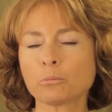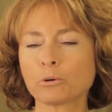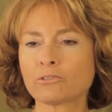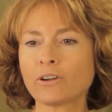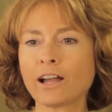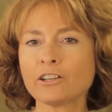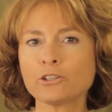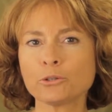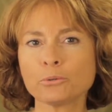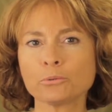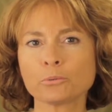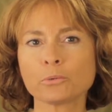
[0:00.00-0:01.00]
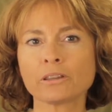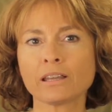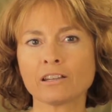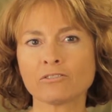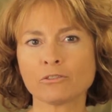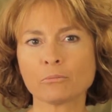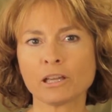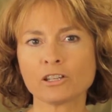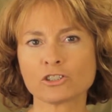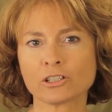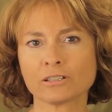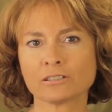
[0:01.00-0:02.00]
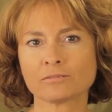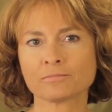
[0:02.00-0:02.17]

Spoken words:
provide you with information.